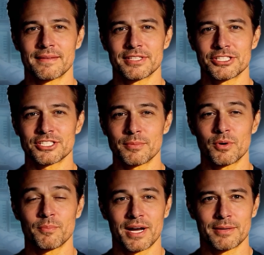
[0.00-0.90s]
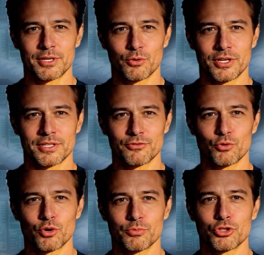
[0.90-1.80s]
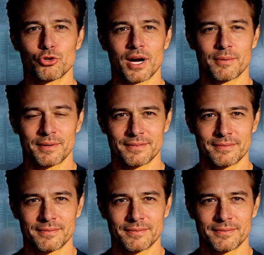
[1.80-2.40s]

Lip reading: December might be when the forms drop,